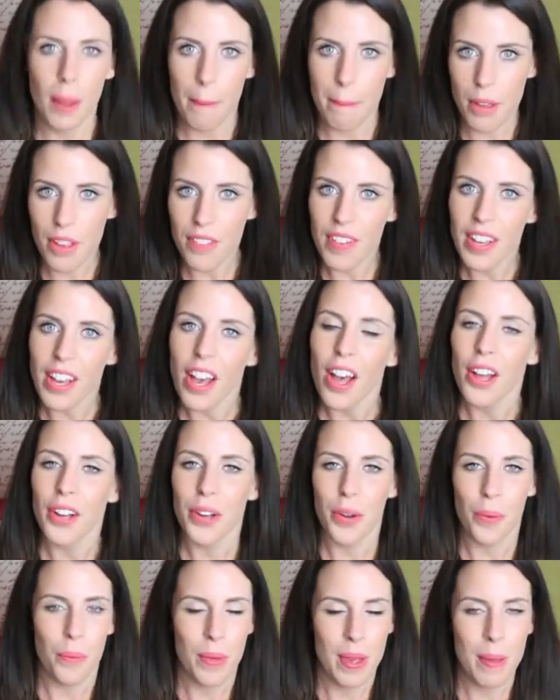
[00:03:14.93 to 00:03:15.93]
Moving
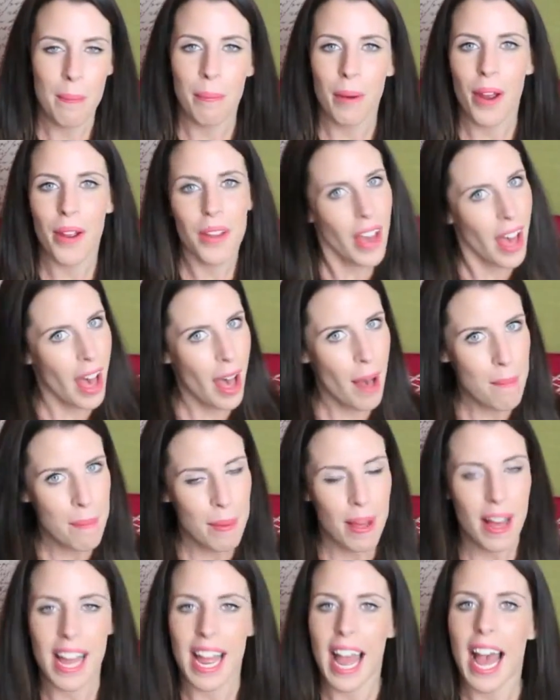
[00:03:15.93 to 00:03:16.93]
on, we broke up.
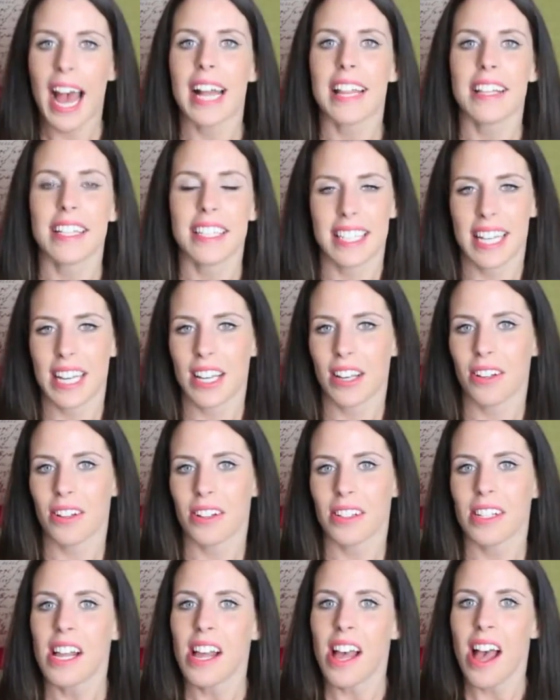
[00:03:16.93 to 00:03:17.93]
I had the
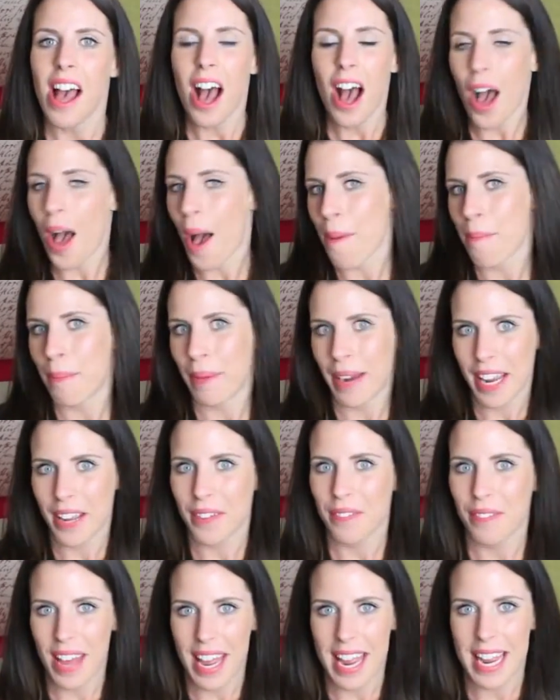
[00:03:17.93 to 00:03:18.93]
single
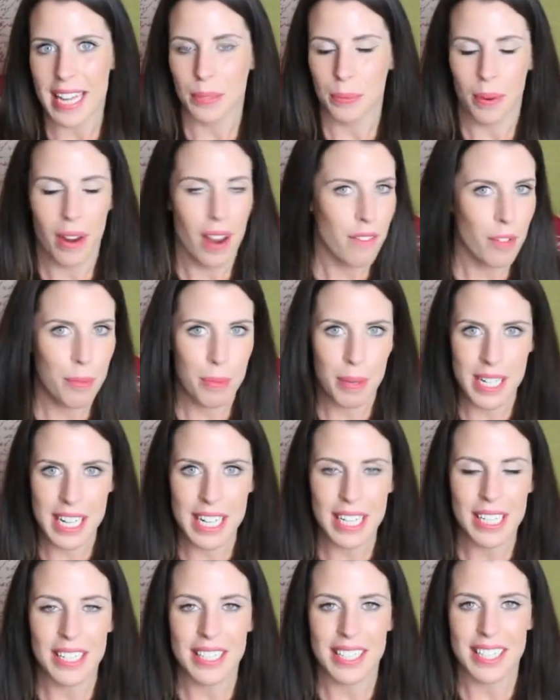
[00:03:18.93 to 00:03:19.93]
heartbreak phase where
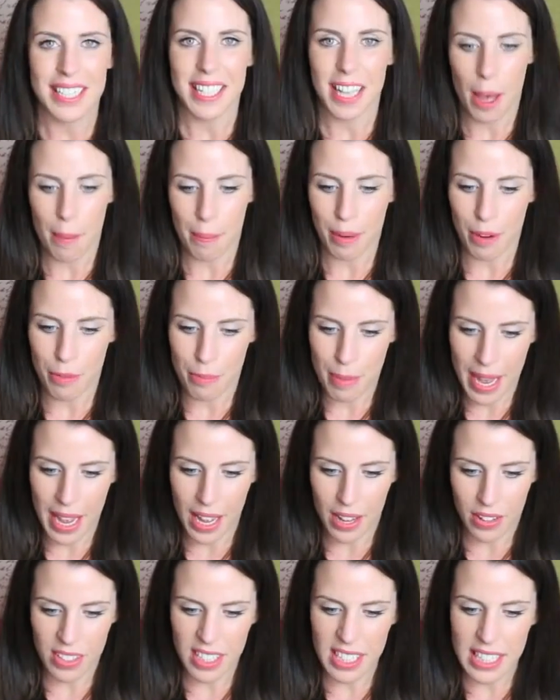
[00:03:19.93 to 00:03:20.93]
everybody loses a couple of
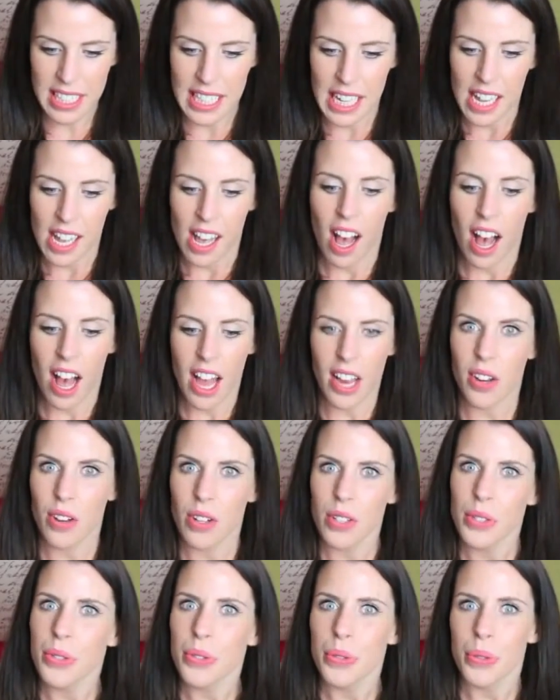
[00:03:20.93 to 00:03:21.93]
pounds. I
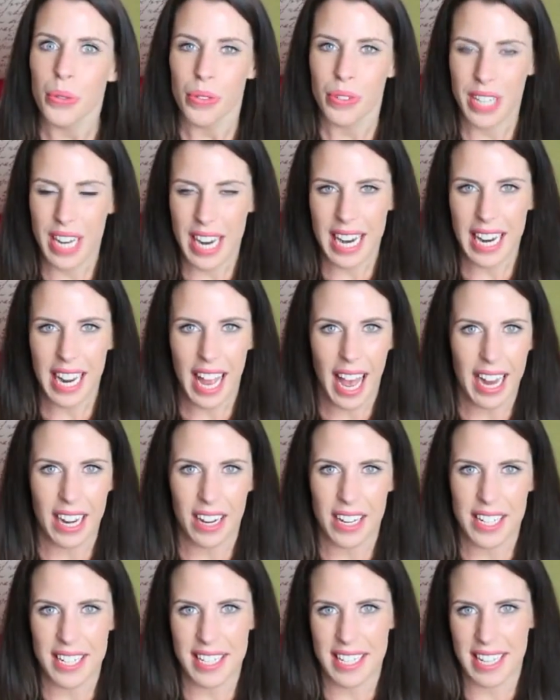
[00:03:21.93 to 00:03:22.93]
got scrawny and
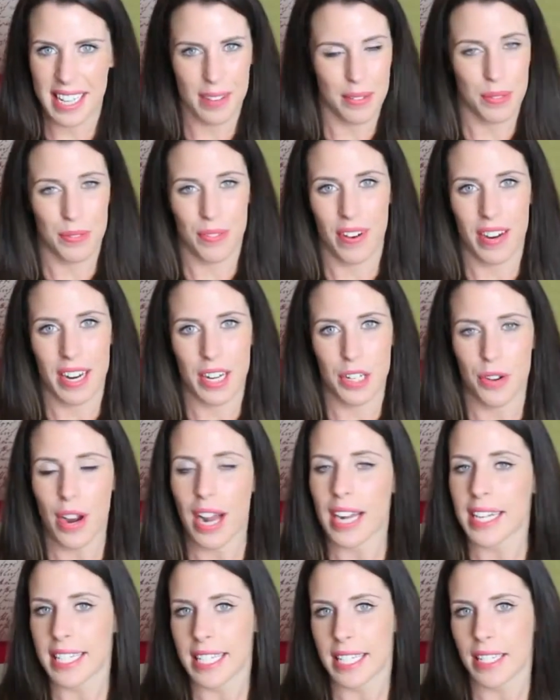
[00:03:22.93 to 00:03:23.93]
I didn't think it was very
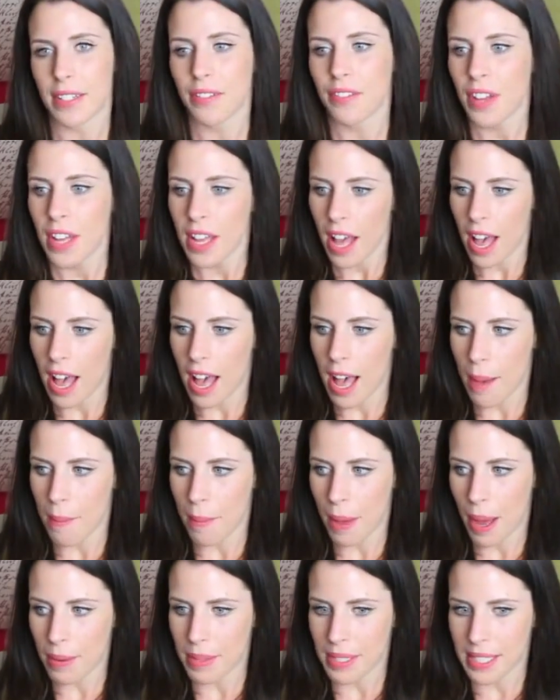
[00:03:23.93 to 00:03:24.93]
attractive.
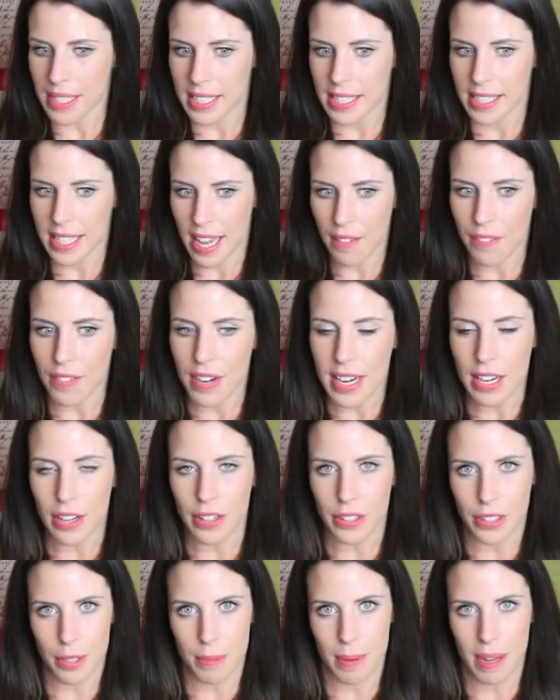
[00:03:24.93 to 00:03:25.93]
I was definitely
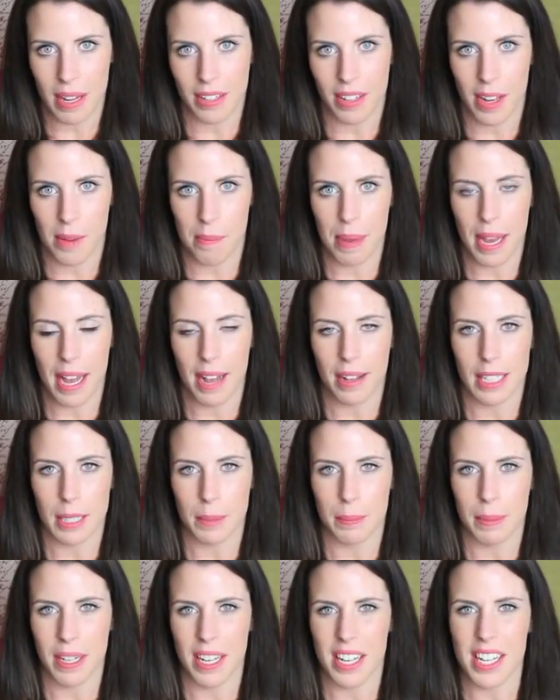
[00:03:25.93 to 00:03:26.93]
lost about 9
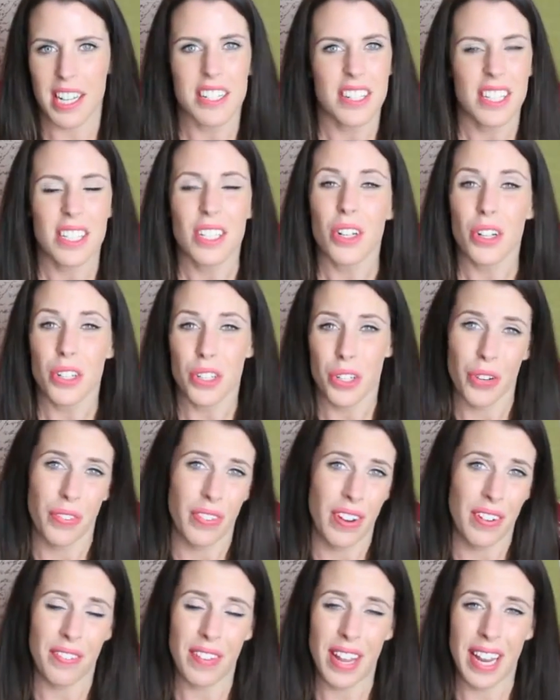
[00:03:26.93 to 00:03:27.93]
pounds, but I just looked
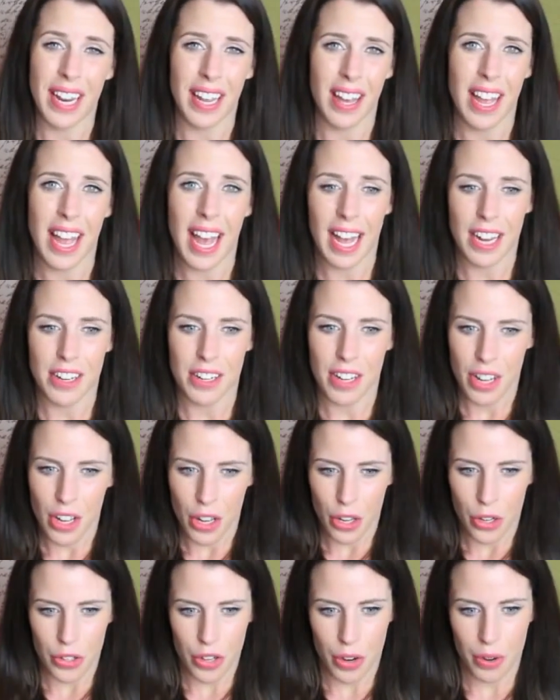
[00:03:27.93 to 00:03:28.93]
horrific. I had
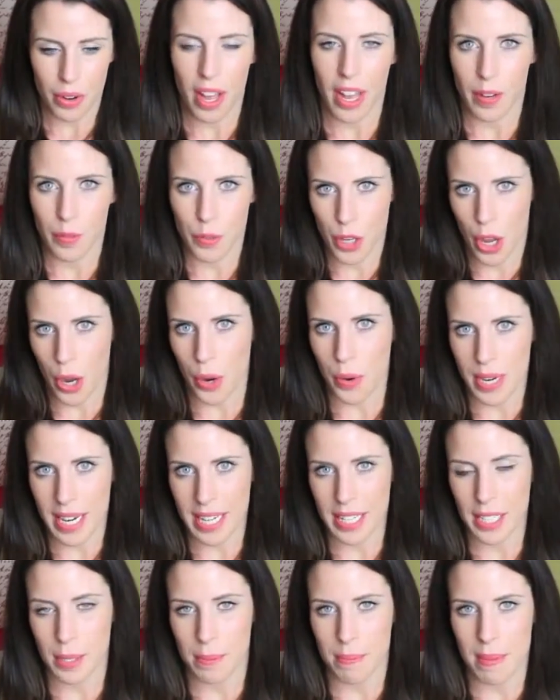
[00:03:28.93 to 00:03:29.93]
no kind of
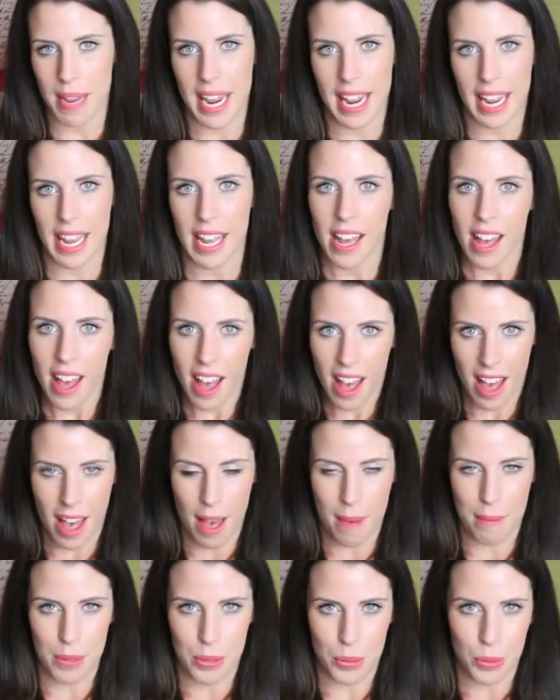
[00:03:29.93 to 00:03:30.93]
toning to me.
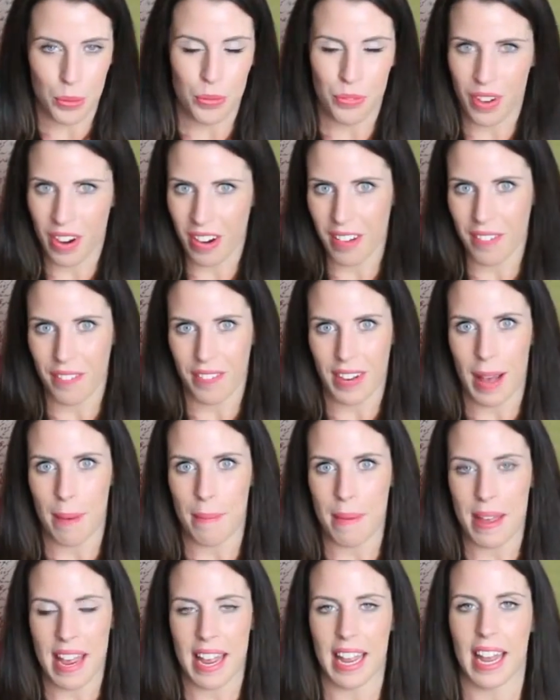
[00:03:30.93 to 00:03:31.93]
I was all very
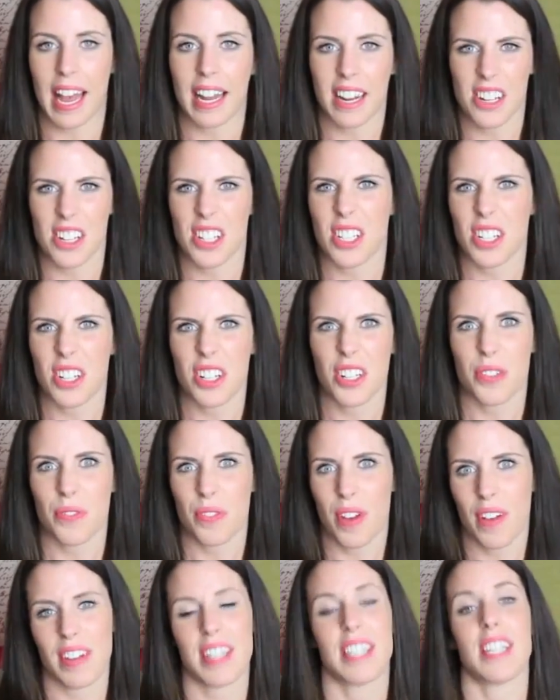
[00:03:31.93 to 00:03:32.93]
flabby and I just looked
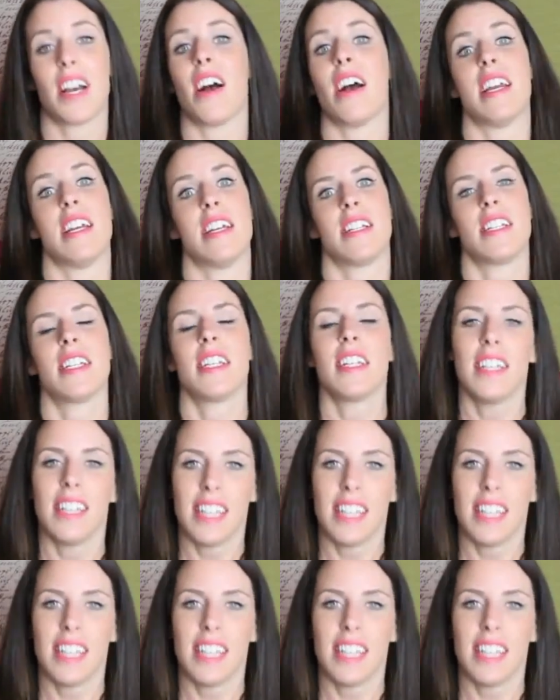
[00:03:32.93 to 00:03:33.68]
very tired.